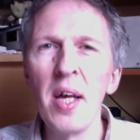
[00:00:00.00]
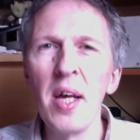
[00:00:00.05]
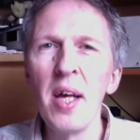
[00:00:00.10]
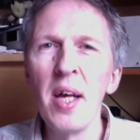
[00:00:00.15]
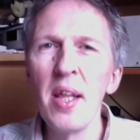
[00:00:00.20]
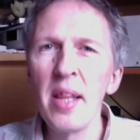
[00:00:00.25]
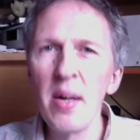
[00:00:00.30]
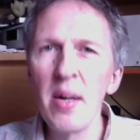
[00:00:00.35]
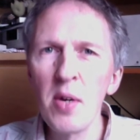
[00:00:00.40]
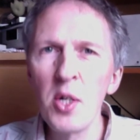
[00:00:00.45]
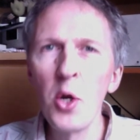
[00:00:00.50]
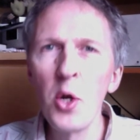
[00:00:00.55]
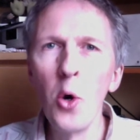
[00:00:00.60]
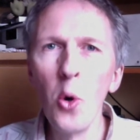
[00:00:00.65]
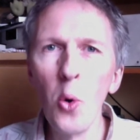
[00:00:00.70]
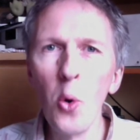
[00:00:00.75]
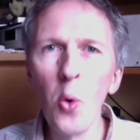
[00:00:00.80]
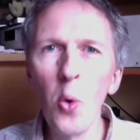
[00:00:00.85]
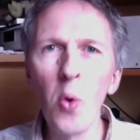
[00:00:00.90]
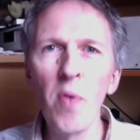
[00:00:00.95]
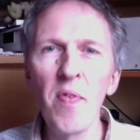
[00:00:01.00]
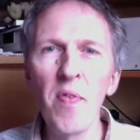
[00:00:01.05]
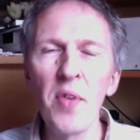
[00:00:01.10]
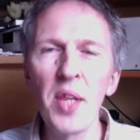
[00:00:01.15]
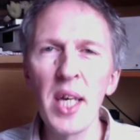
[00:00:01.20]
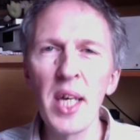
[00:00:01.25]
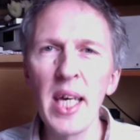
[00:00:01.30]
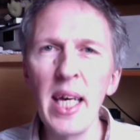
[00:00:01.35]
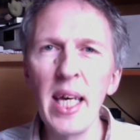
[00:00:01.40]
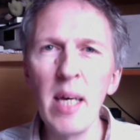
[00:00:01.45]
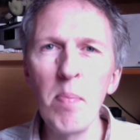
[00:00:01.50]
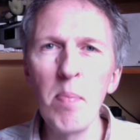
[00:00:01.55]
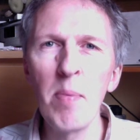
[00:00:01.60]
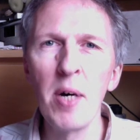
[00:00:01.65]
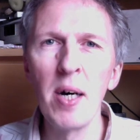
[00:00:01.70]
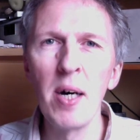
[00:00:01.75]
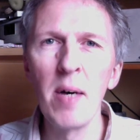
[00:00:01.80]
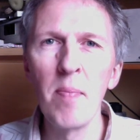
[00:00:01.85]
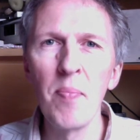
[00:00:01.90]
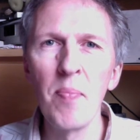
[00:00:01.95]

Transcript: they're a tool for the keeper